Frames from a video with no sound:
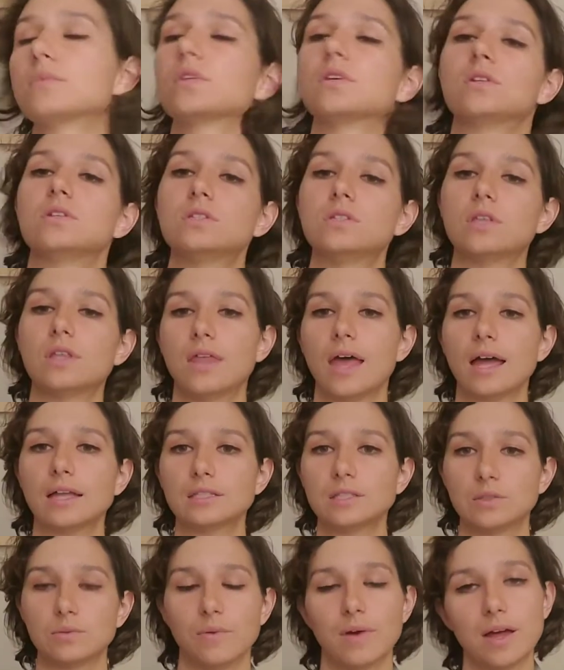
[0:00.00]
So
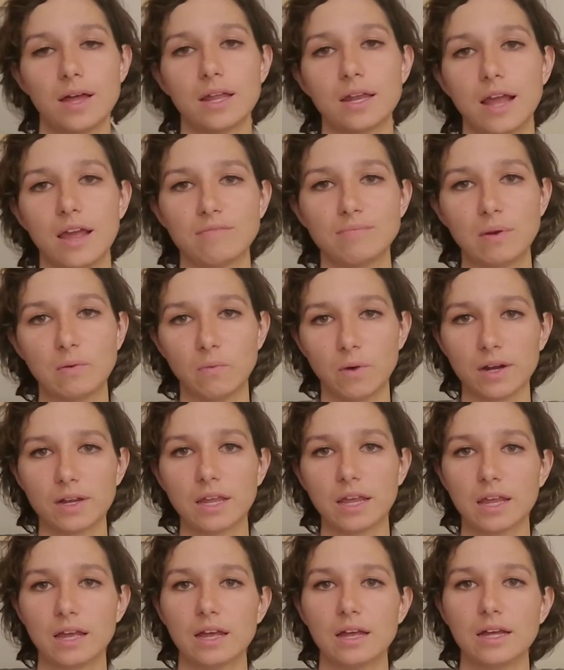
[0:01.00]
that's what I've been
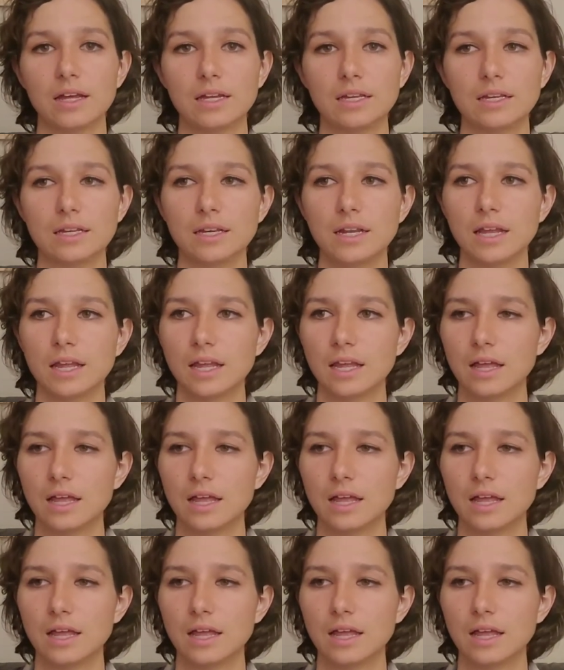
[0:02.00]
working on